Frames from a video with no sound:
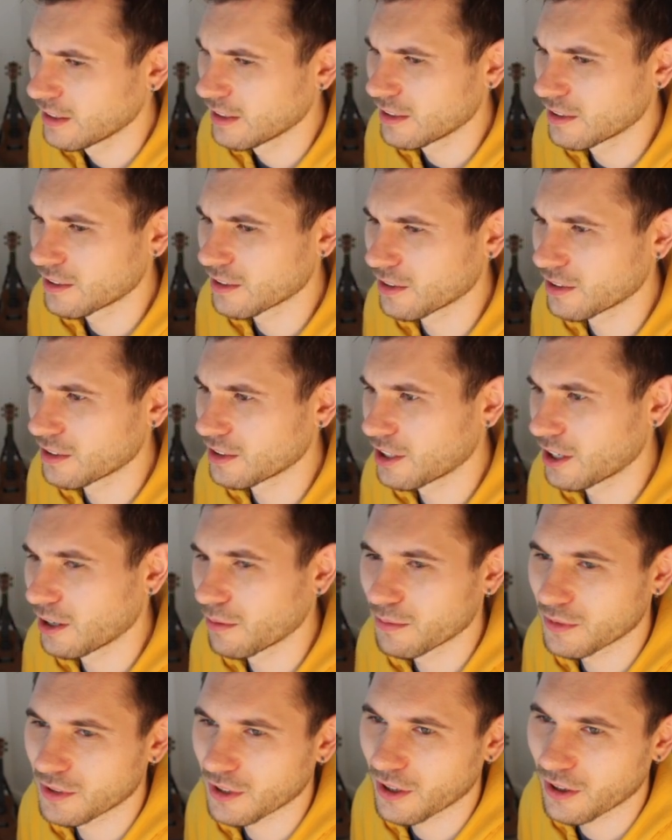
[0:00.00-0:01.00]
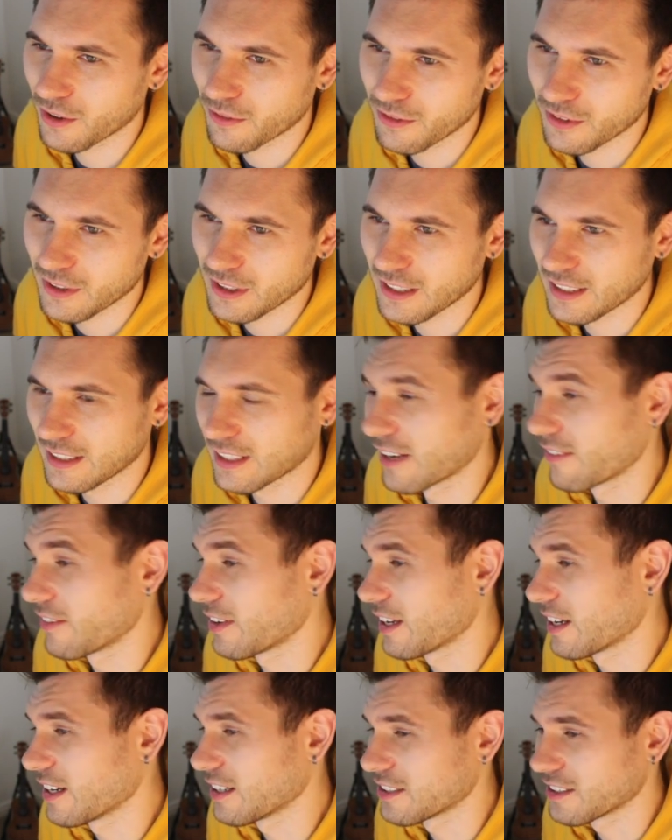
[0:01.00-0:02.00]
So in terms of the
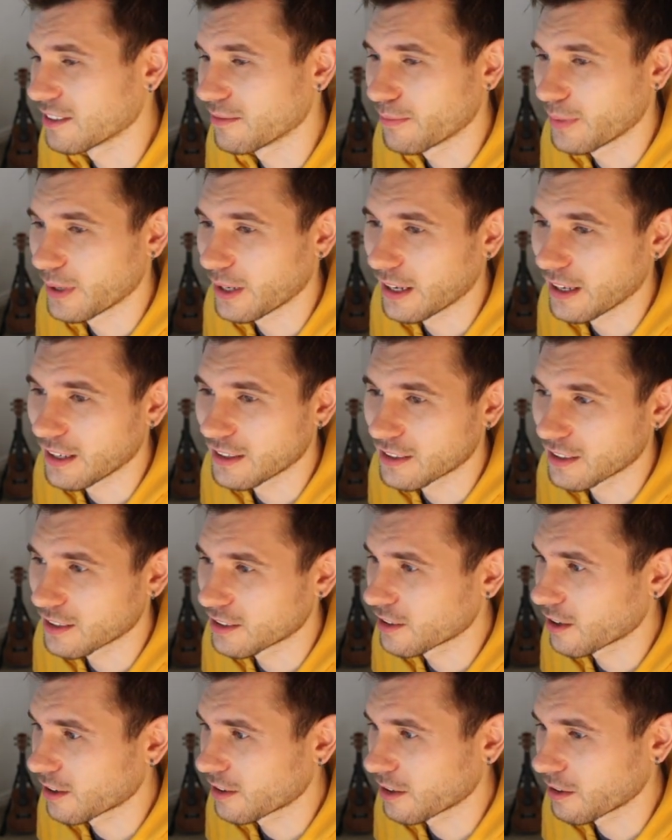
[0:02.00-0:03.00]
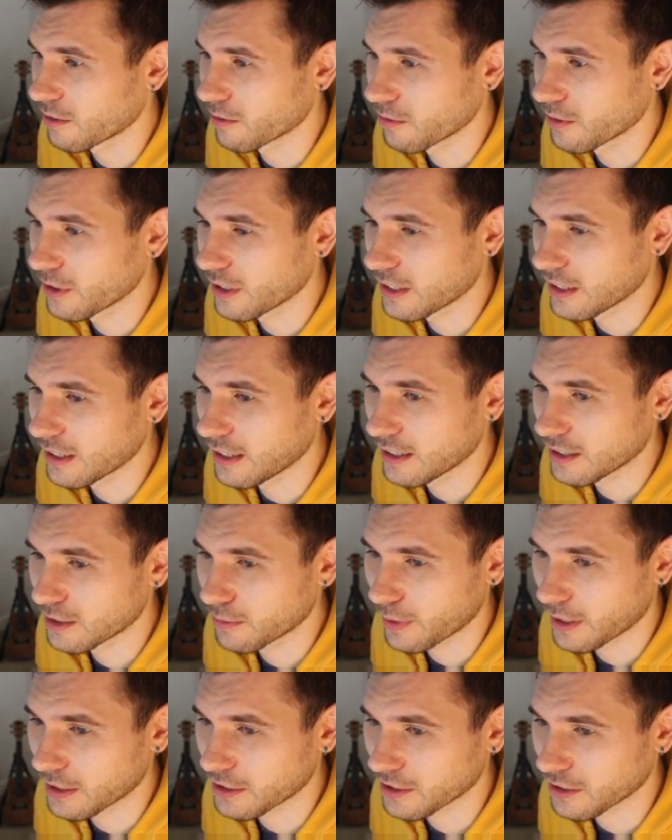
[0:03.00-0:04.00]
navigation page, there's nothing really
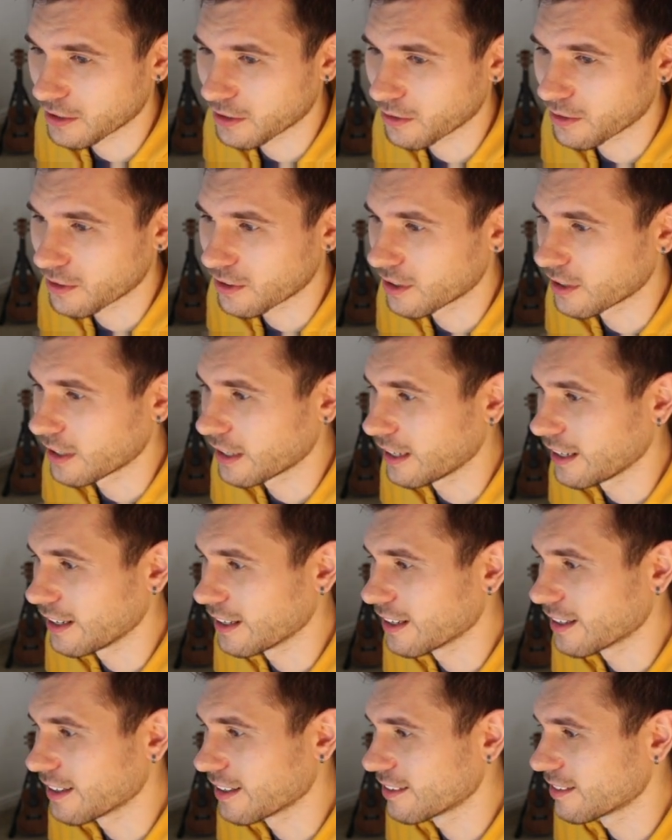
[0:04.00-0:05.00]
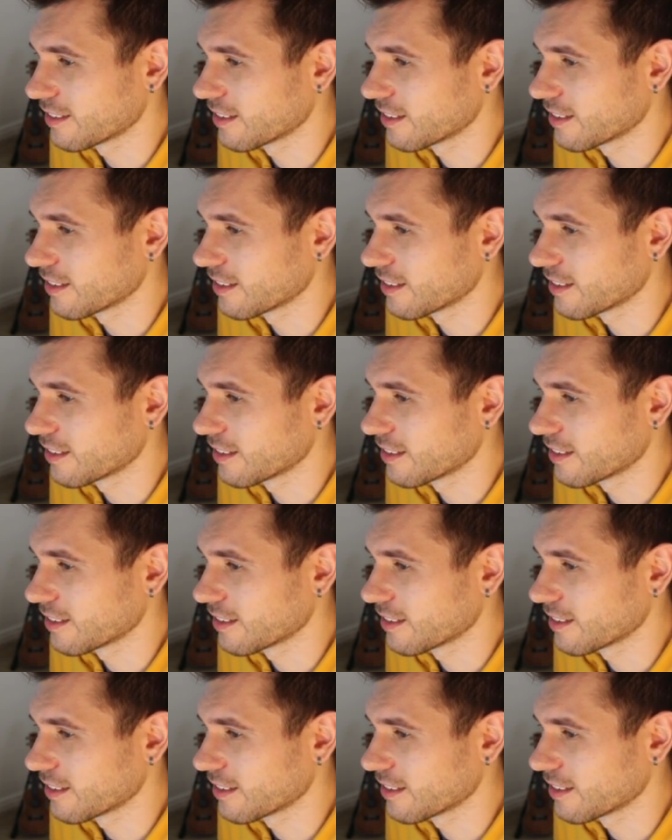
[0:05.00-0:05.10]
special going on here.